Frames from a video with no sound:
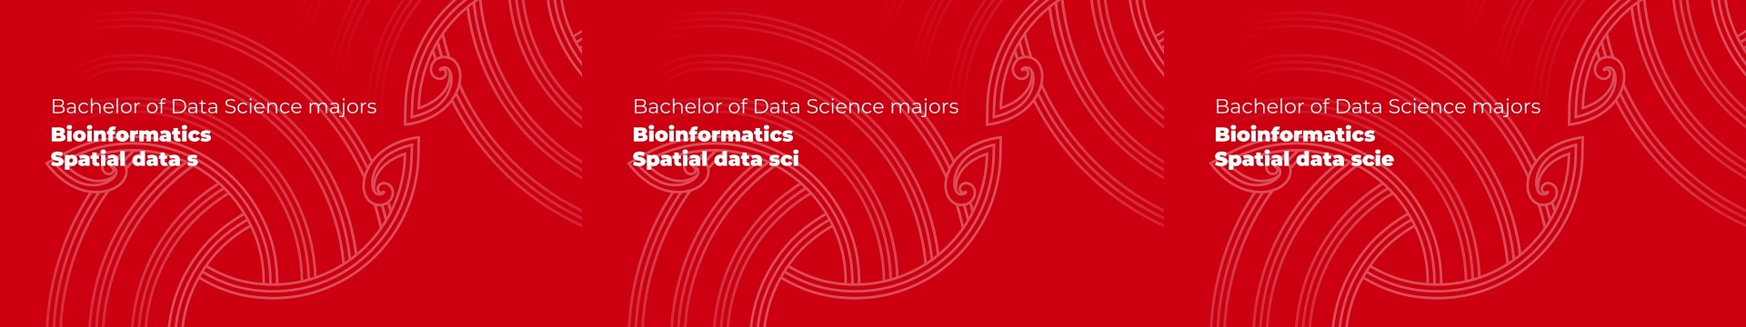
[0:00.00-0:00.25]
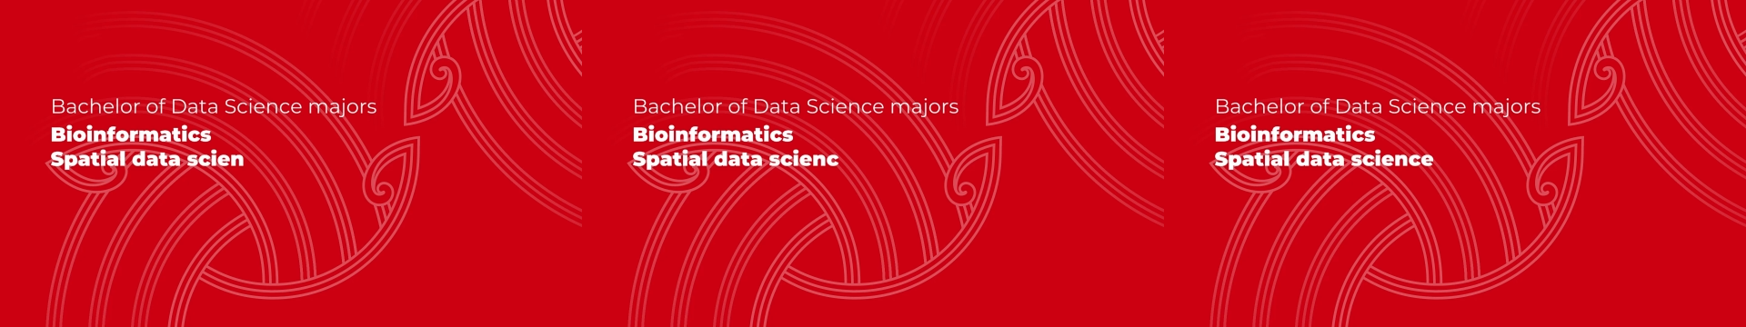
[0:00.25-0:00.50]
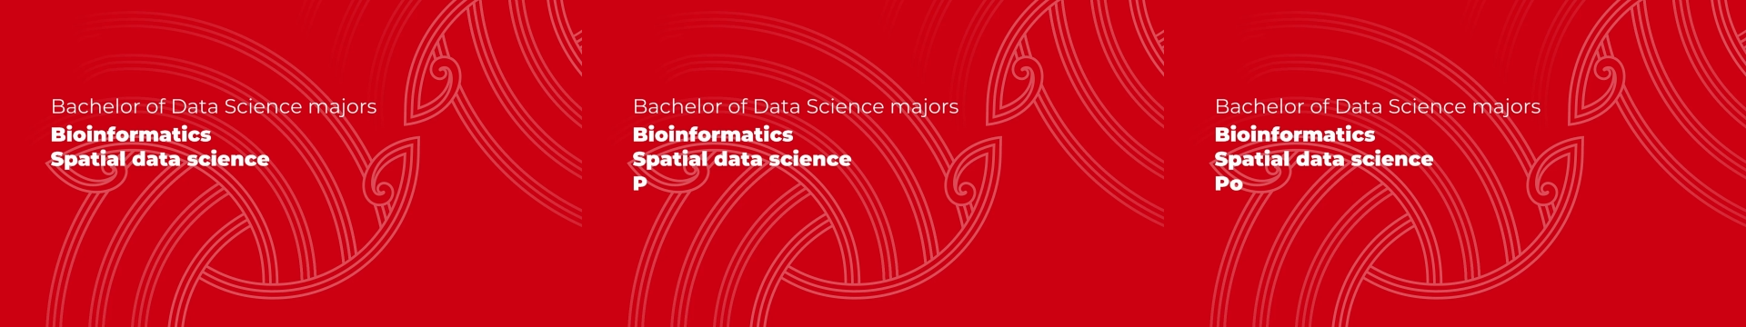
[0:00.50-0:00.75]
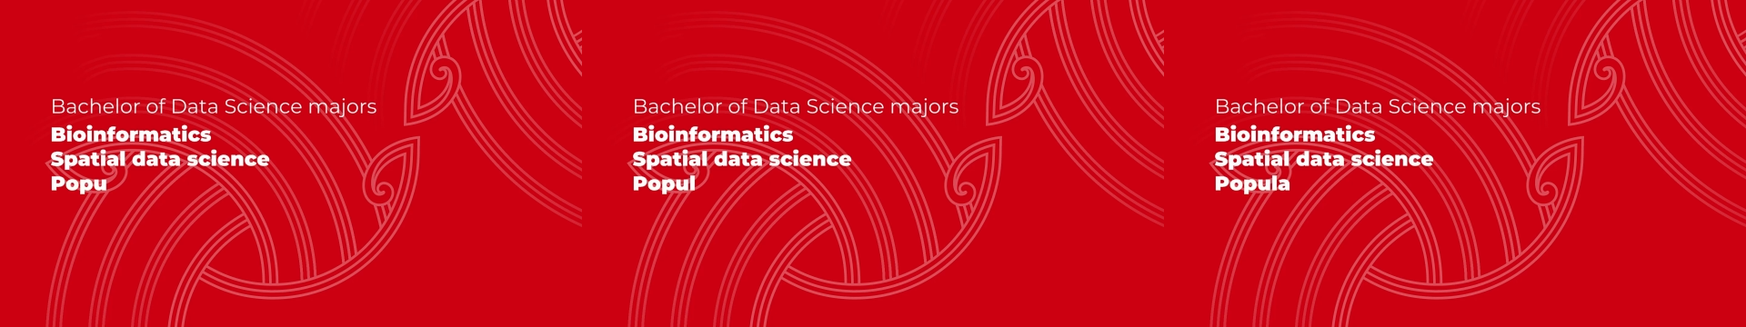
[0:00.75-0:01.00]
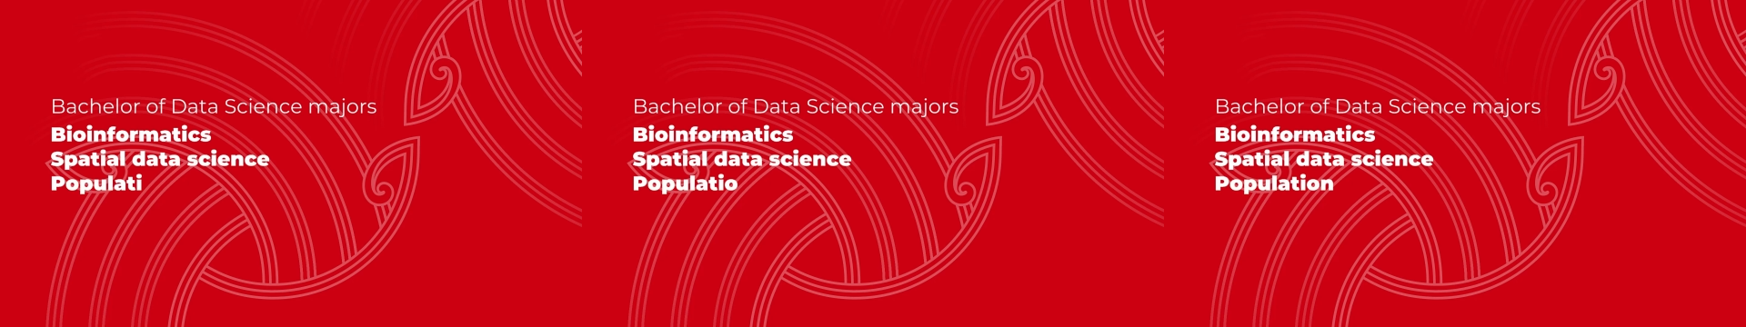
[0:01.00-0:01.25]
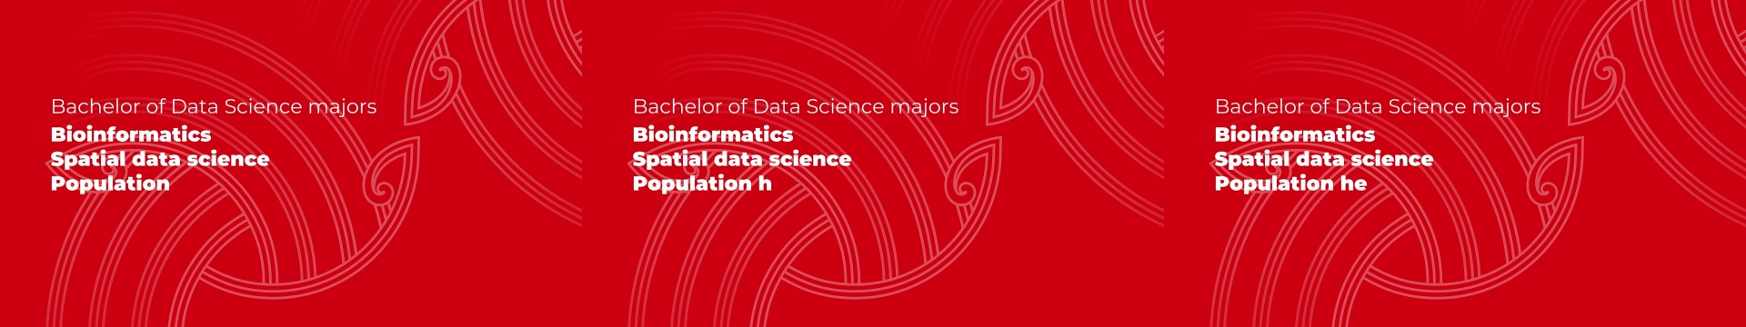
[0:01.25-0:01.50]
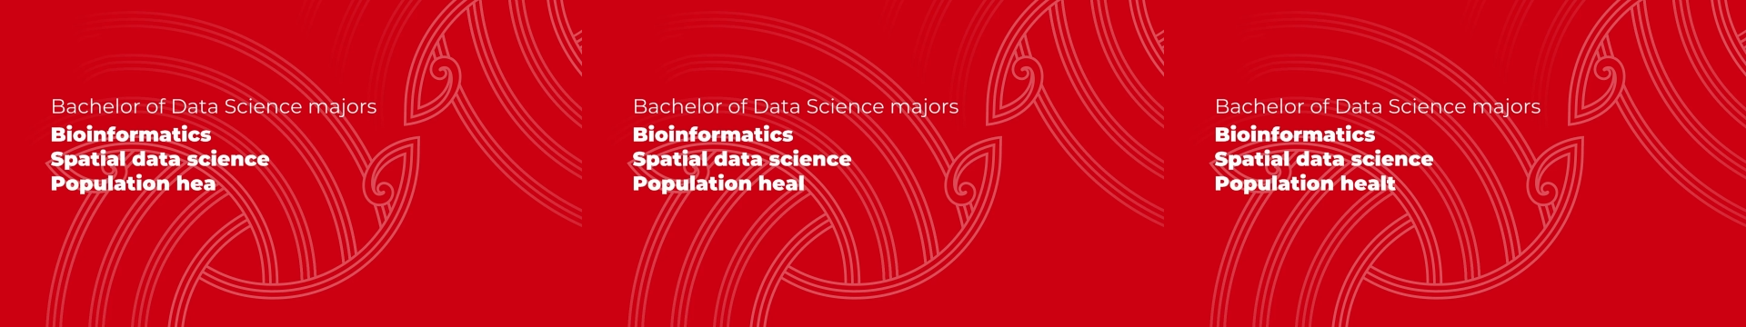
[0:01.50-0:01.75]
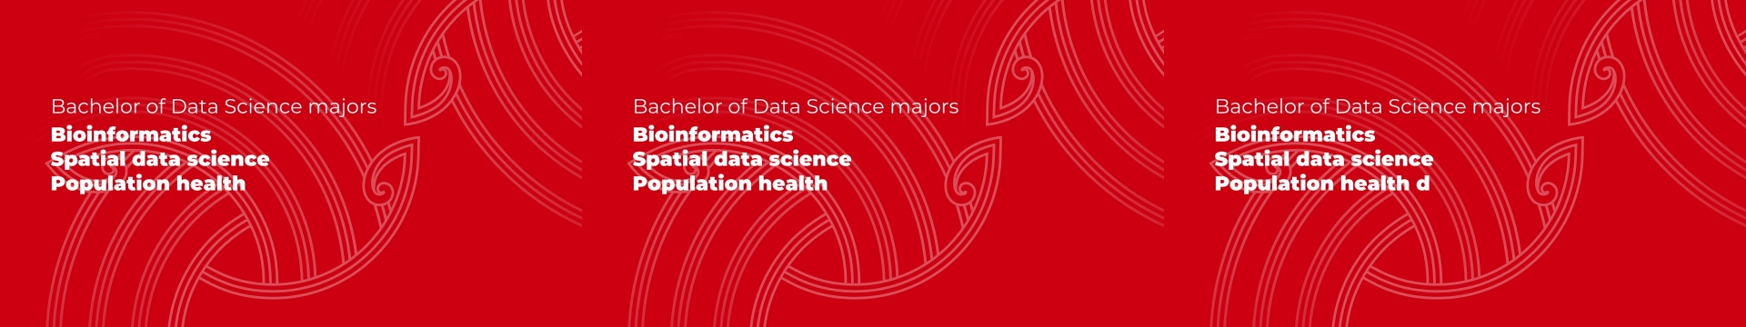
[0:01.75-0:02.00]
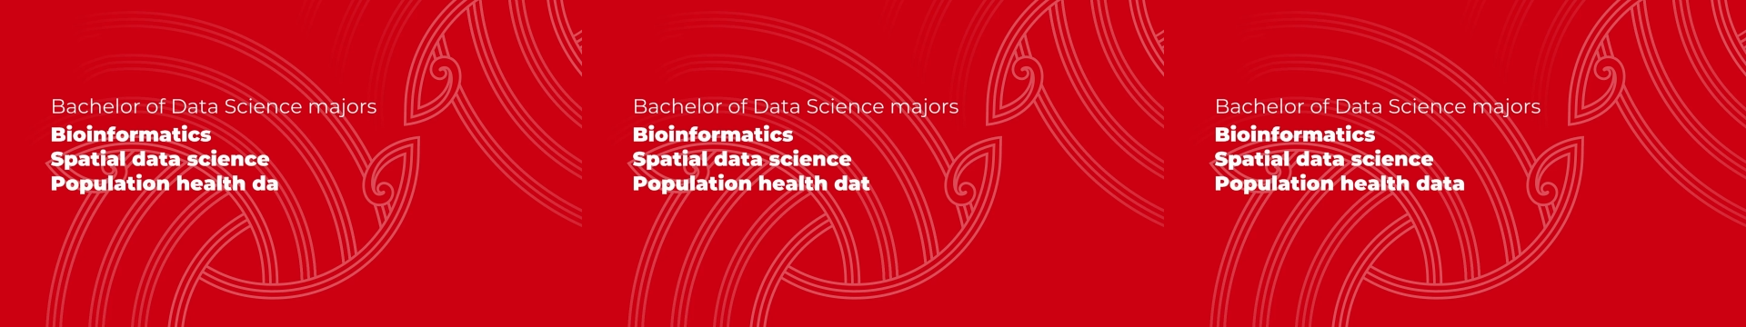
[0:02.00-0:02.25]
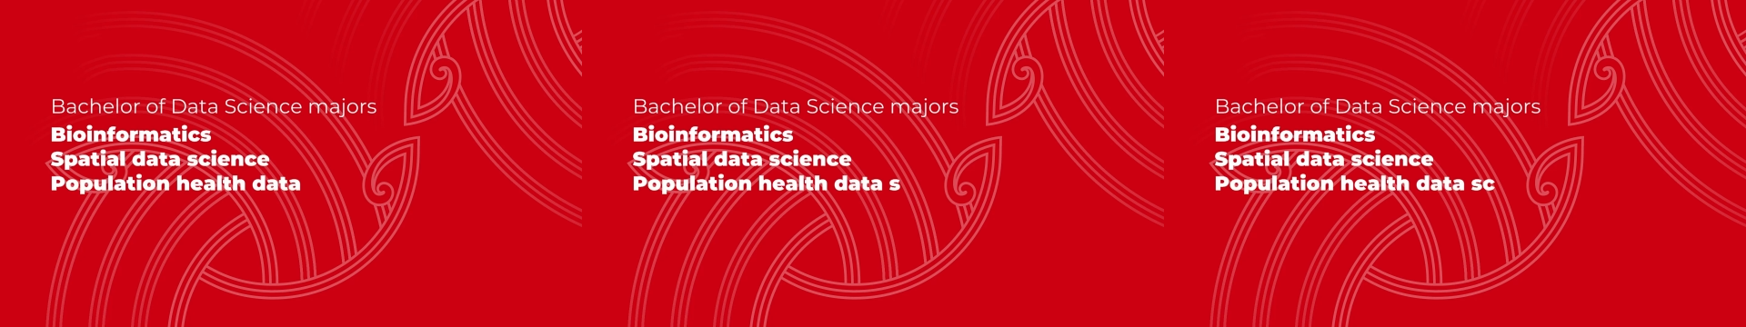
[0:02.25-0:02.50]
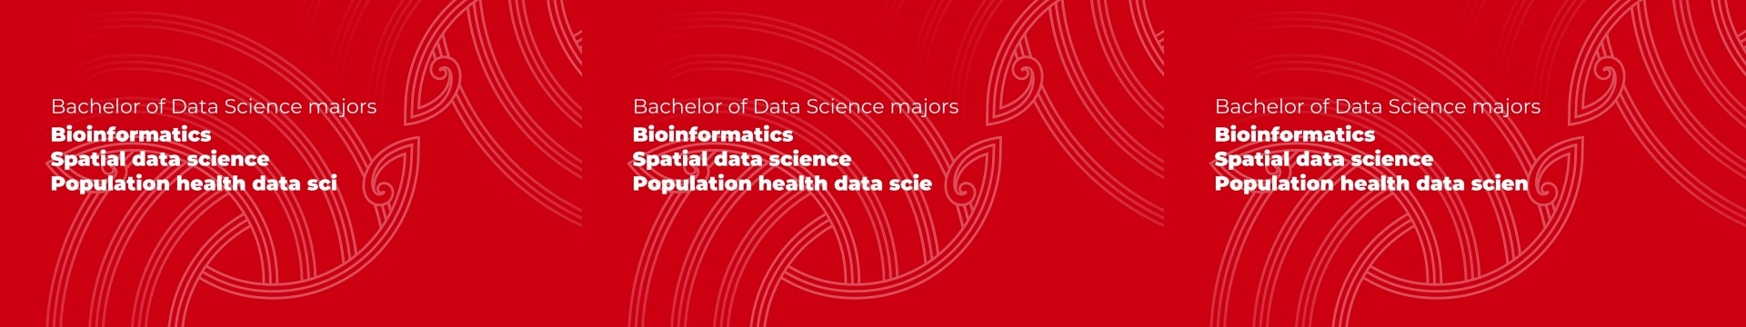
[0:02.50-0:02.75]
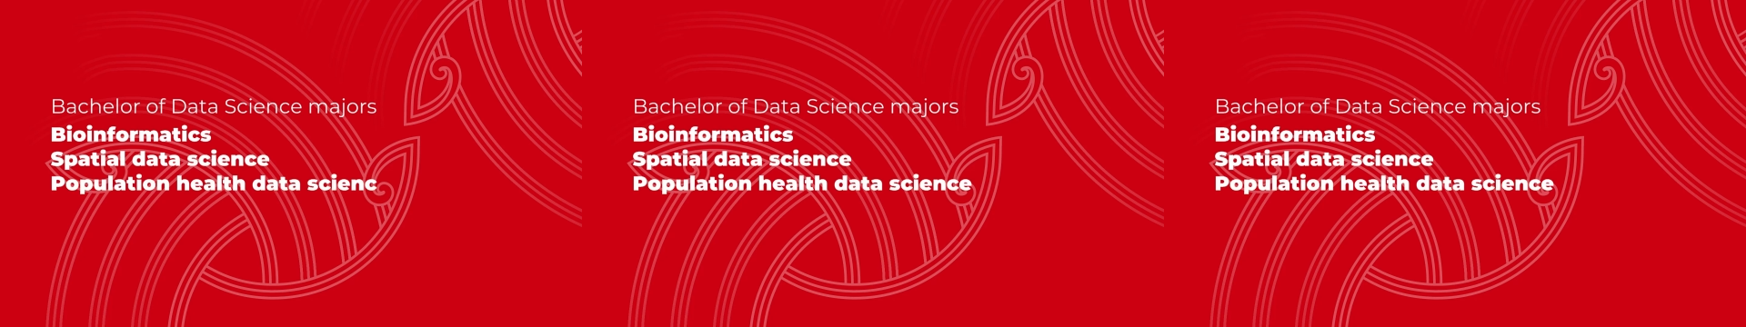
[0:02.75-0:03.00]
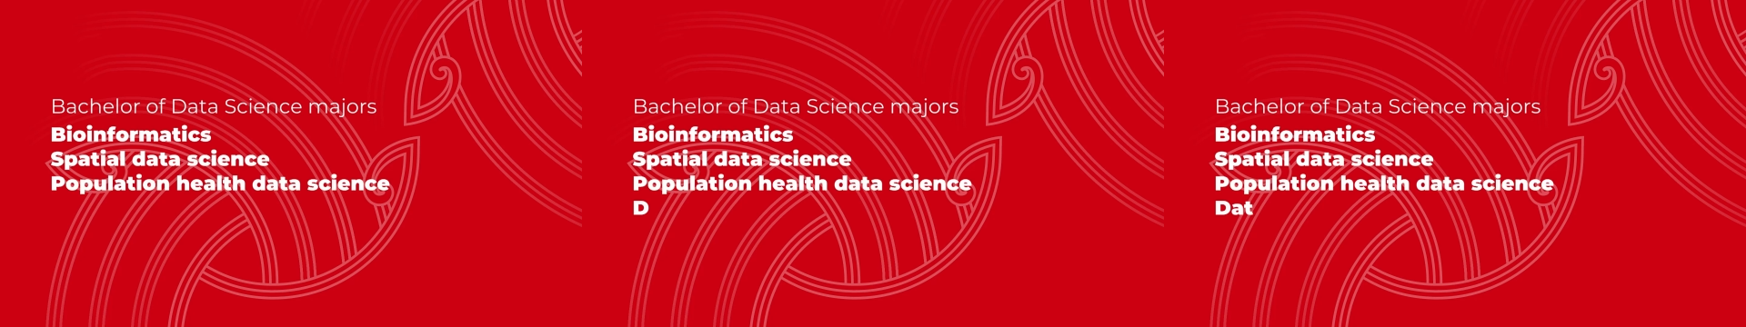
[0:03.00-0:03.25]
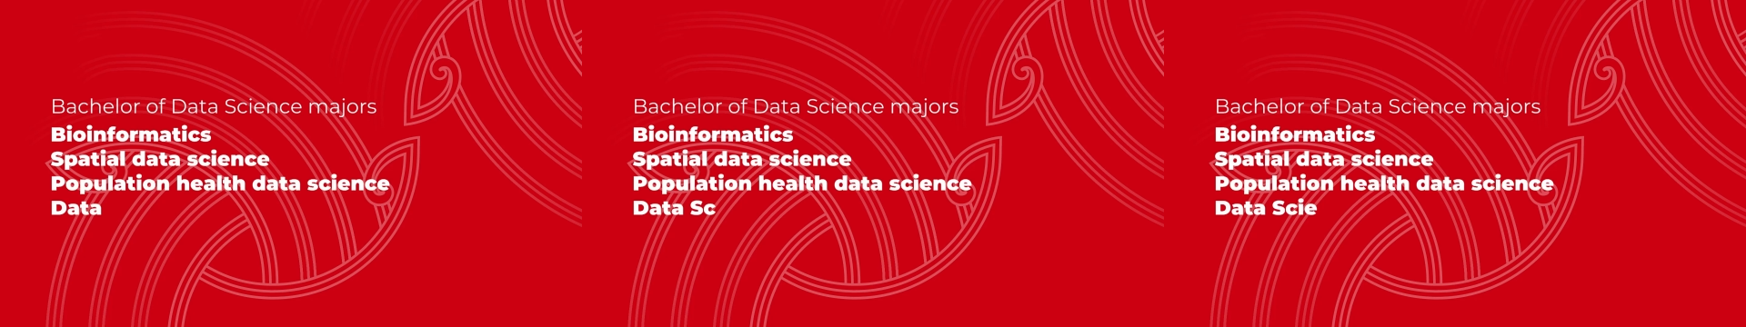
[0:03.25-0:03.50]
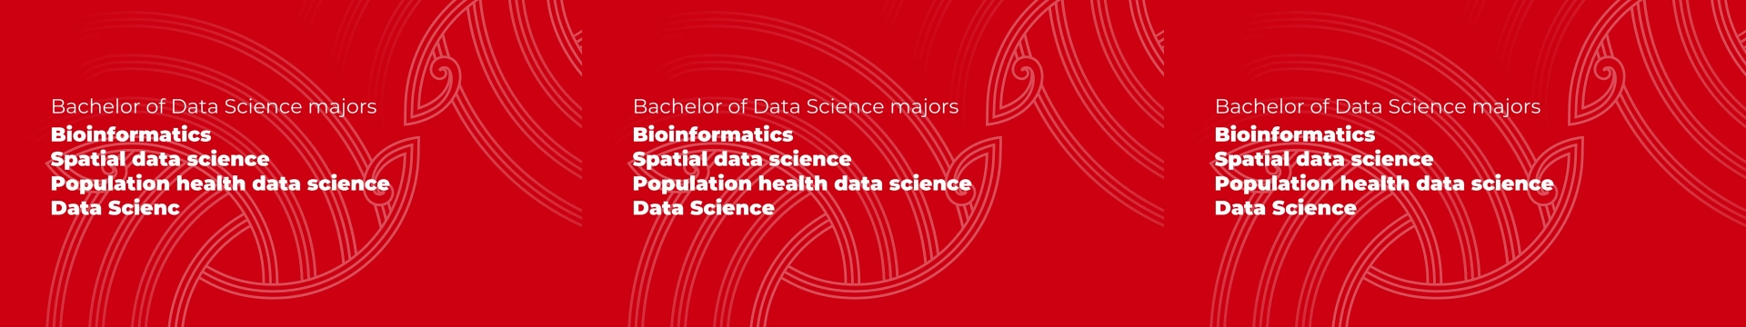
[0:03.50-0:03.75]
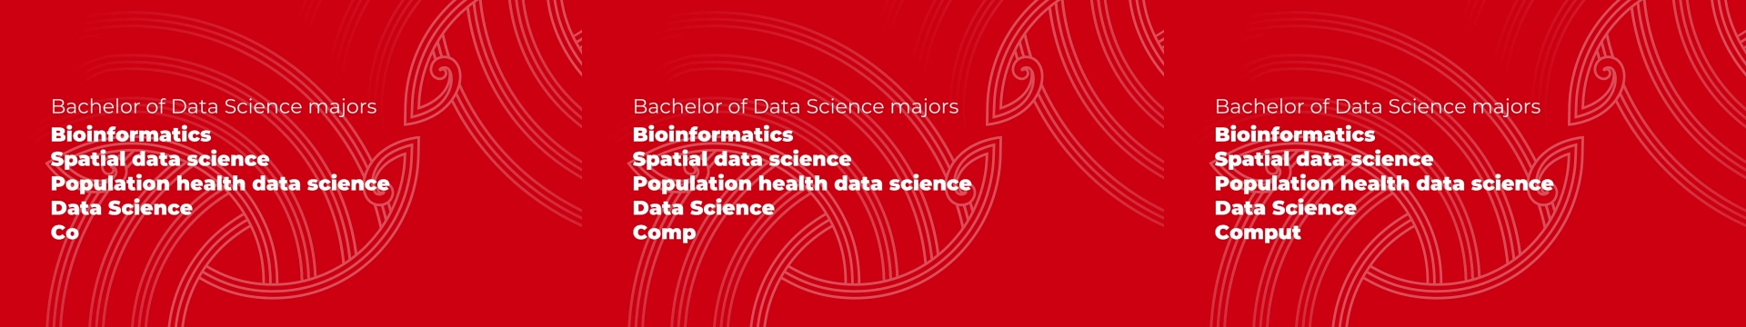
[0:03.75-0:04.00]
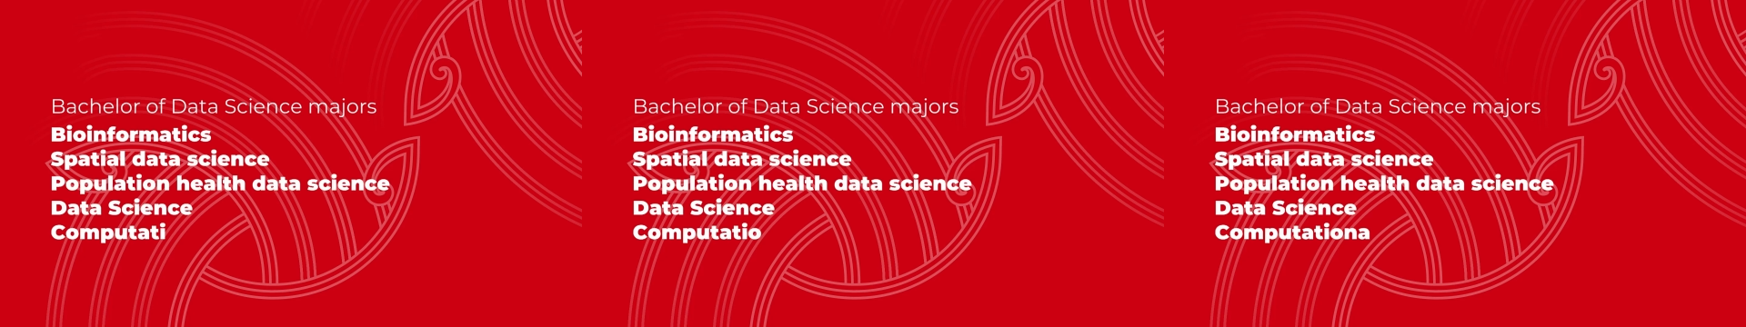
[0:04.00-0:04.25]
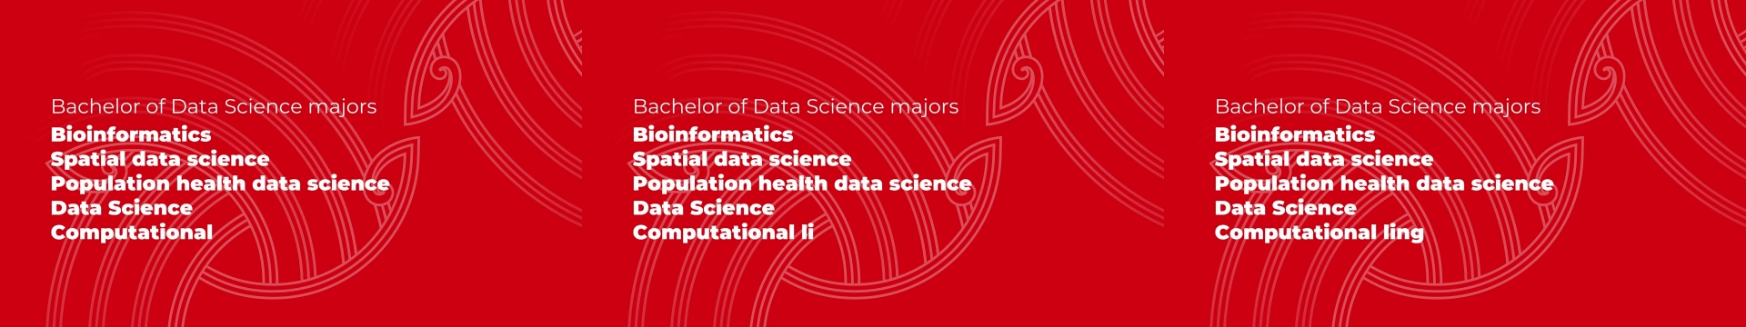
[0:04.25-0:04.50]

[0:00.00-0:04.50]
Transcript: No face is visible, so there are no lips to read.